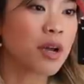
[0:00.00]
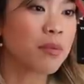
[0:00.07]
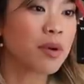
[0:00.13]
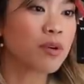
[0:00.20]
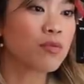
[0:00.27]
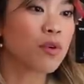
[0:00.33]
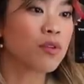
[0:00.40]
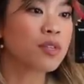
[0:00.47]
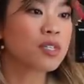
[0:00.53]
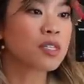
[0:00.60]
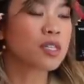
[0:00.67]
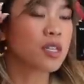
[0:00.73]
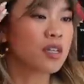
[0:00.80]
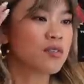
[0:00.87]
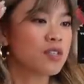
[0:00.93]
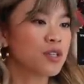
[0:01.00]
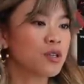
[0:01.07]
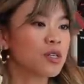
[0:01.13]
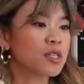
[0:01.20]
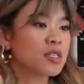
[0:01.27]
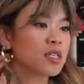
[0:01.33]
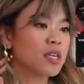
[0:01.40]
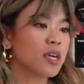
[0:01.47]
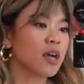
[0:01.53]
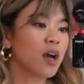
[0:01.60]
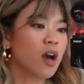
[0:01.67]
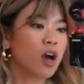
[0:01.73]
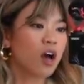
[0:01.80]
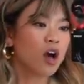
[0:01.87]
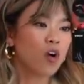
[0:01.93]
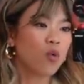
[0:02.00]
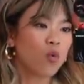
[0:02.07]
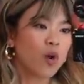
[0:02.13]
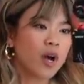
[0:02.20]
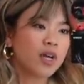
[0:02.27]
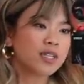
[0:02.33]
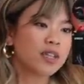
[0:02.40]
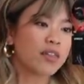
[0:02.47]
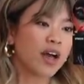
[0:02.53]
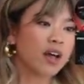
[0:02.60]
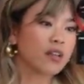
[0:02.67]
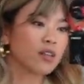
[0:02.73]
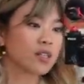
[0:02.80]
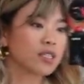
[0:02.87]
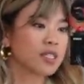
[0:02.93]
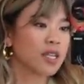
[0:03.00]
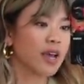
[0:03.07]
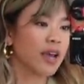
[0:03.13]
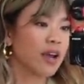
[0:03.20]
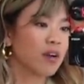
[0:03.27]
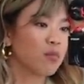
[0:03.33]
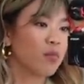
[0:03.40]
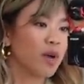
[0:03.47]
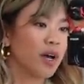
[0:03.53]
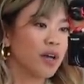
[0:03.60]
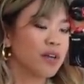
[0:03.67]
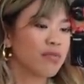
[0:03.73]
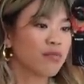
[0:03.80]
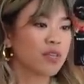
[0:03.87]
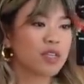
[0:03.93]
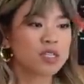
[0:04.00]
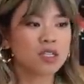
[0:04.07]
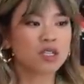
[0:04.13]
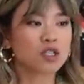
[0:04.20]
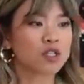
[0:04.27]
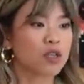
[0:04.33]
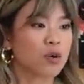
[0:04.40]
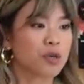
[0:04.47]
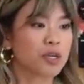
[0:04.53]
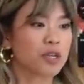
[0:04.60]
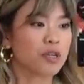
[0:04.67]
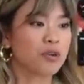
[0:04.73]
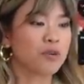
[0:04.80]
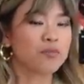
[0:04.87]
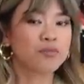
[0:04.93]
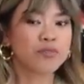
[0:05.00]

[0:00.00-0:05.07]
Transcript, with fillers: I'm going to roll the sleeve so you can see what that looks like, but this is so cute.